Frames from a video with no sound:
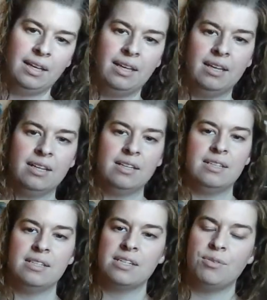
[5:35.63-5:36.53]

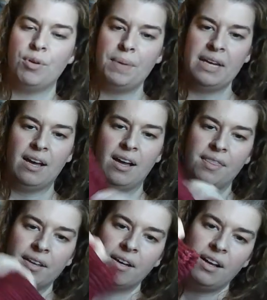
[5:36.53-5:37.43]
and ribbing
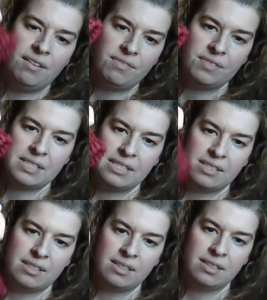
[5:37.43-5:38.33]
on the
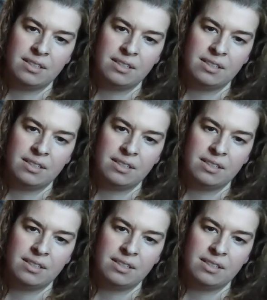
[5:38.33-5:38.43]
cuffs.